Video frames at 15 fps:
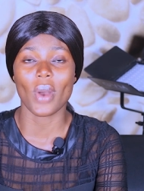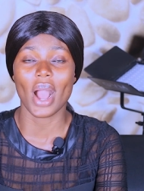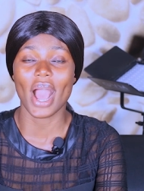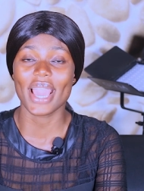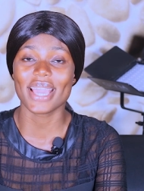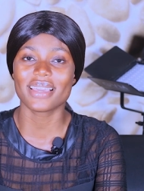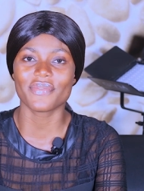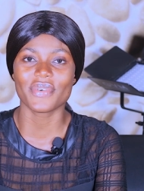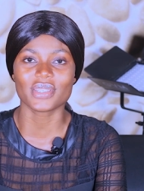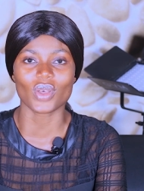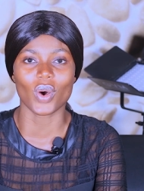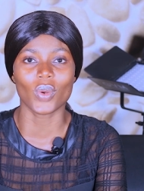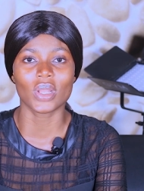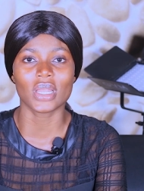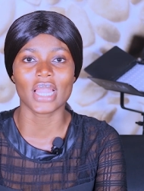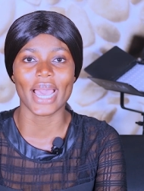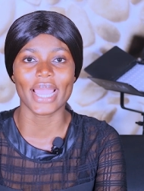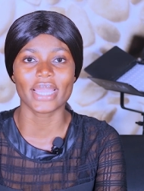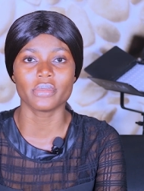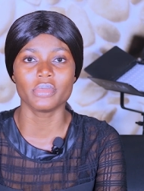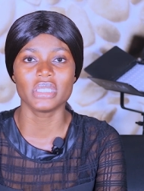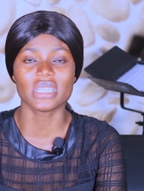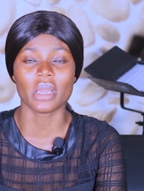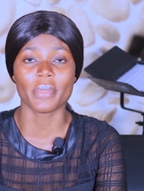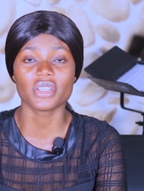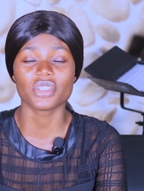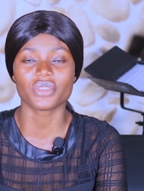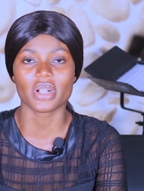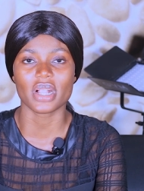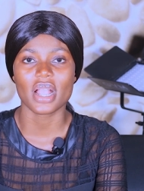Why give us online media
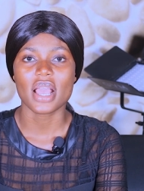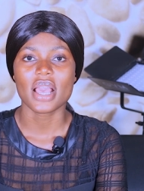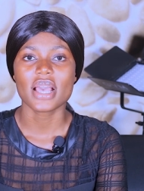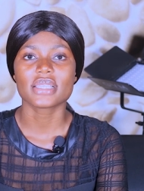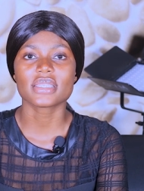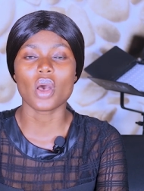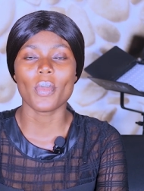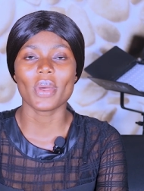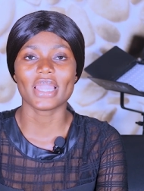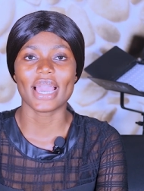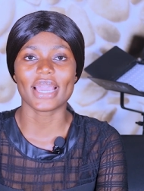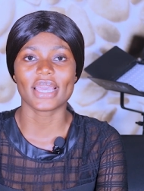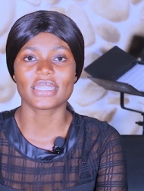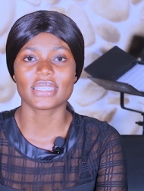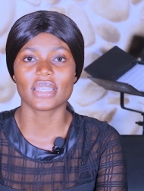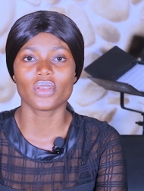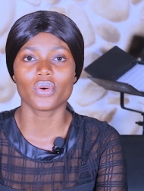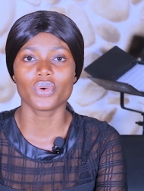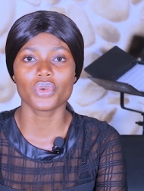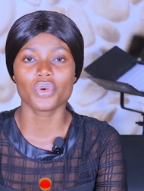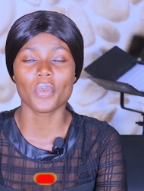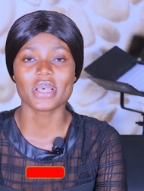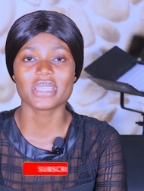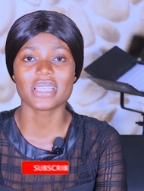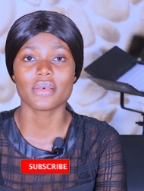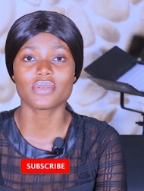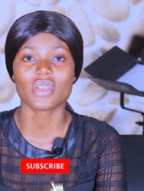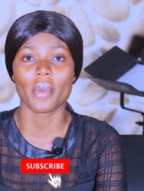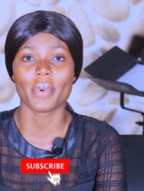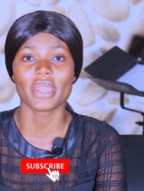measure? So, but like a channel, you best
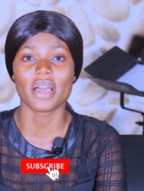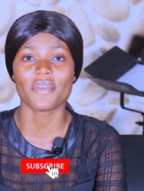subscribe